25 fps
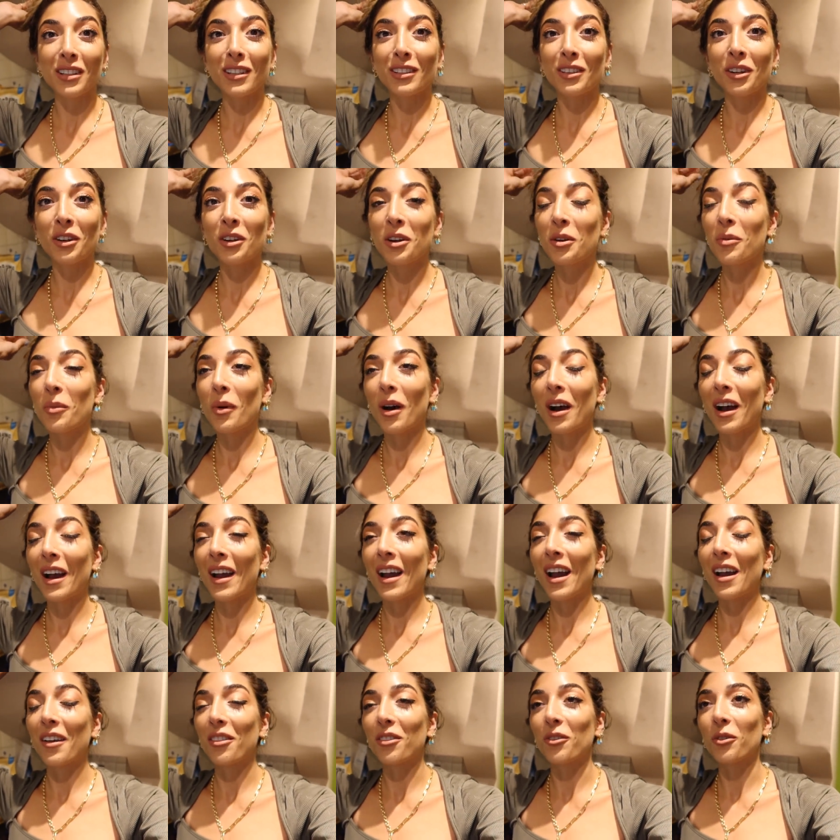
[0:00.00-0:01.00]
I don't know
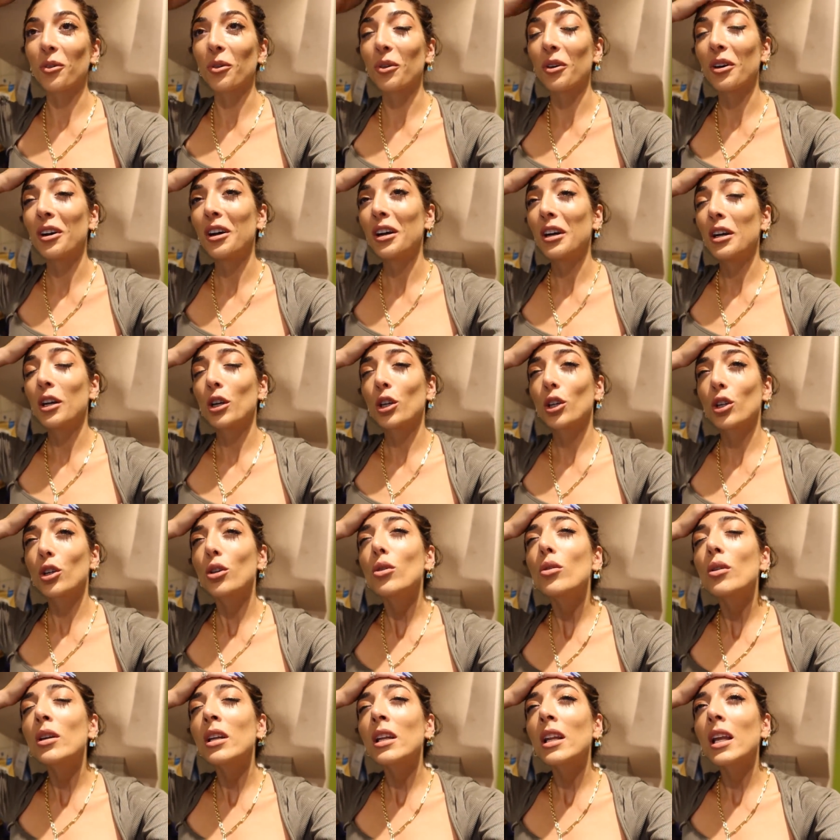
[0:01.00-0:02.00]
why I thought
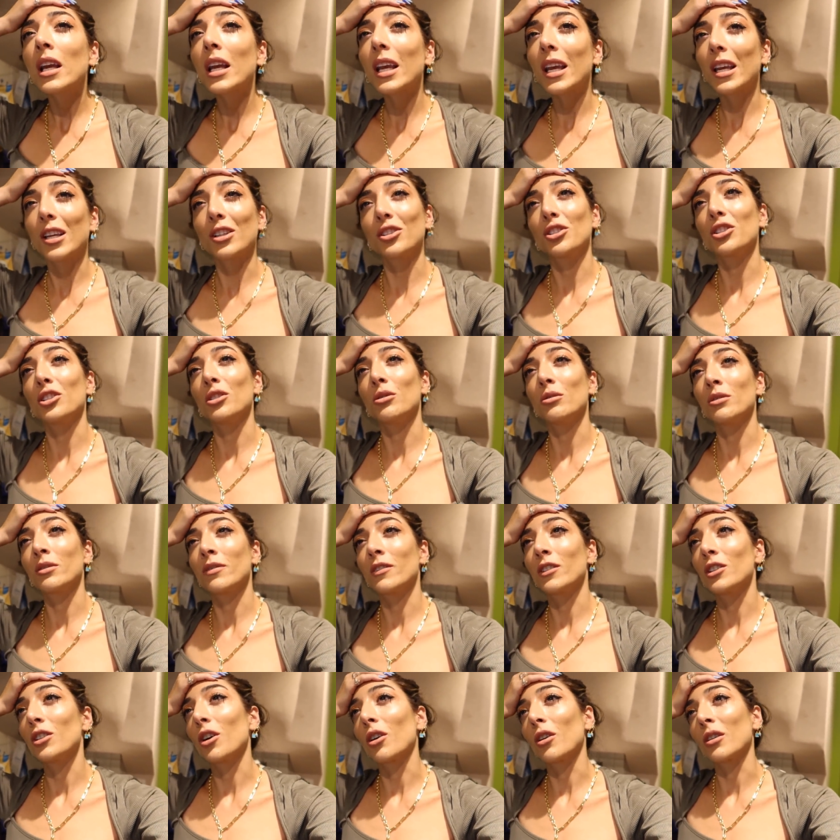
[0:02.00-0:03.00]
Googling issues
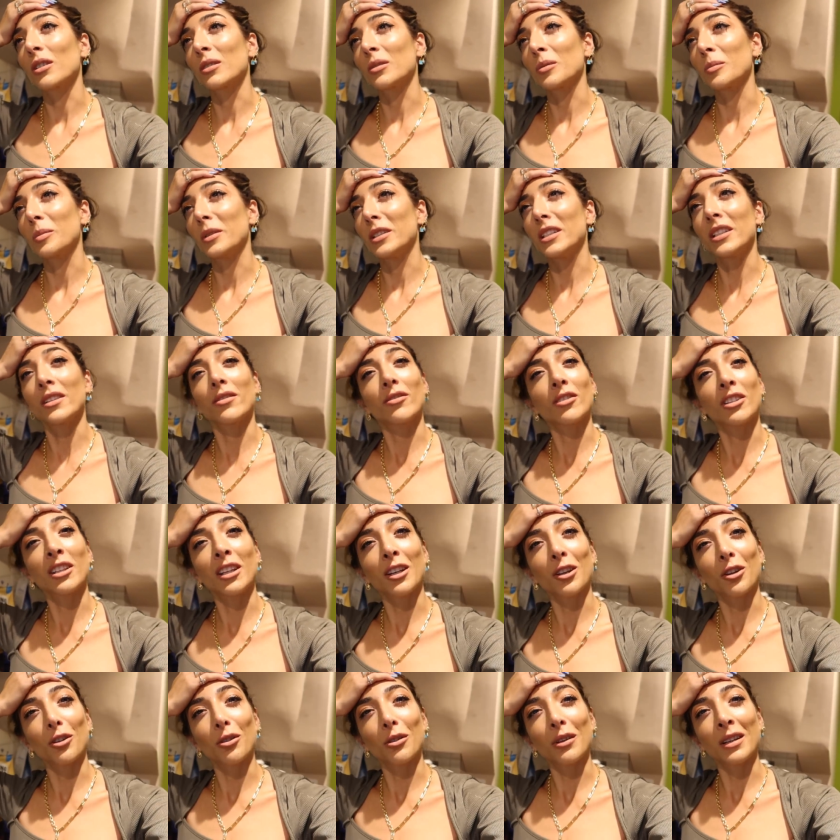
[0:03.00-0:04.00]
for dogs would be different
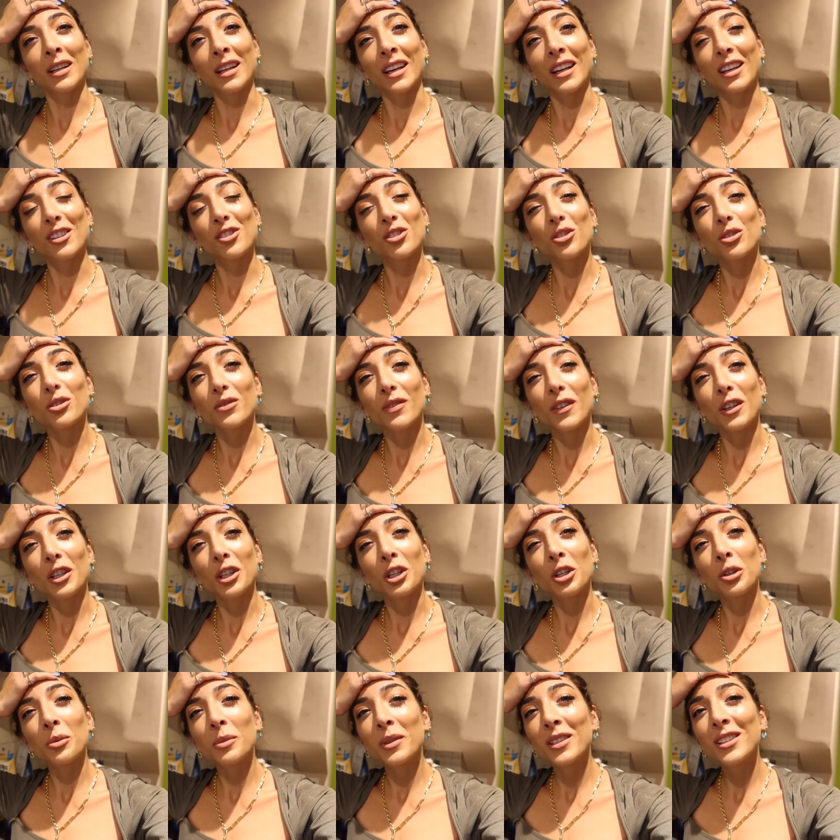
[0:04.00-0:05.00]
than Googling issues for
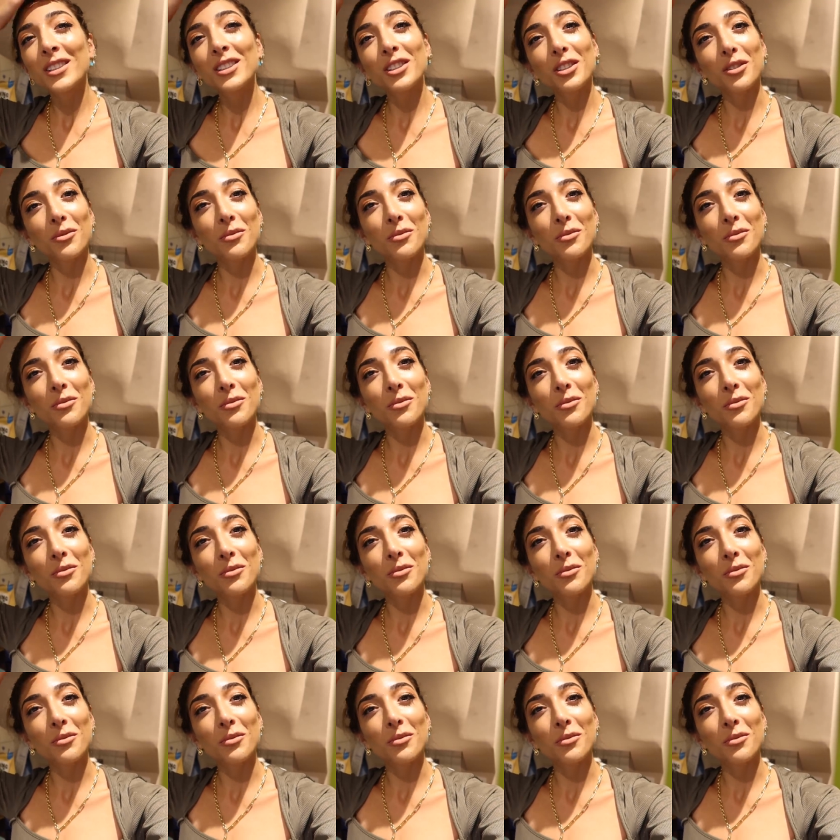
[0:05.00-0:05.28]
humans.